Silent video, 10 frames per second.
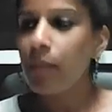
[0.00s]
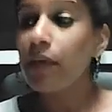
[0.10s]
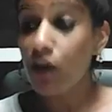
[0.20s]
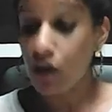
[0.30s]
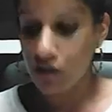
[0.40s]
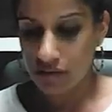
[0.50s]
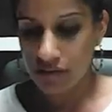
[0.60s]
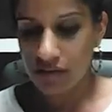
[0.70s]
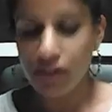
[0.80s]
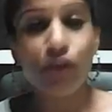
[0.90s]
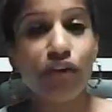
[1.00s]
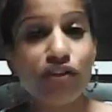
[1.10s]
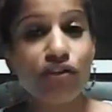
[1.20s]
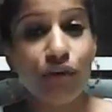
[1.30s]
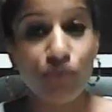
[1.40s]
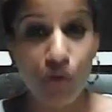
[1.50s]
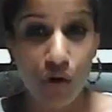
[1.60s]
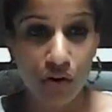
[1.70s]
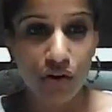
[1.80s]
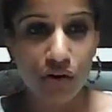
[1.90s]
because there is no
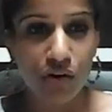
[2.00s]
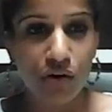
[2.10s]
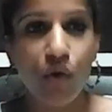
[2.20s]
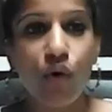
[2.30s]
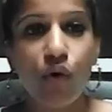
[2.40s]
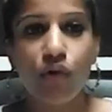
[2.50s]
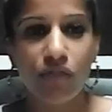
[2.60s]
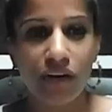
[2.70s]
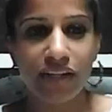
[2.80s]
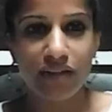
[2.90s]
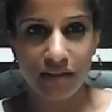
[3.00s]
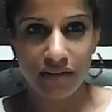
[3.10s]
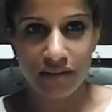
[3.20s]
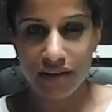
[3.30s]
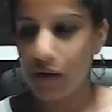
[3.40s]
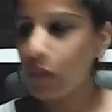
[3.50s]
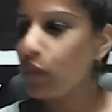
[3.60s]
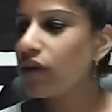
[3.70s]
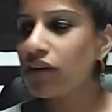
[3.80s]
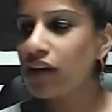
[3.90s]
wrong or right answer.
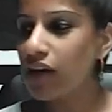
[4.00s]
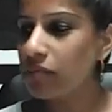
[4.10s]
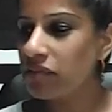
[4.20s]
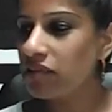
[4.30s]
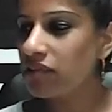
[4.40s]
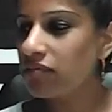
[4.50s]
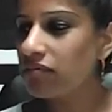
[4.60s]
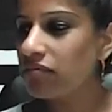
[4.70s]
Whatever comes,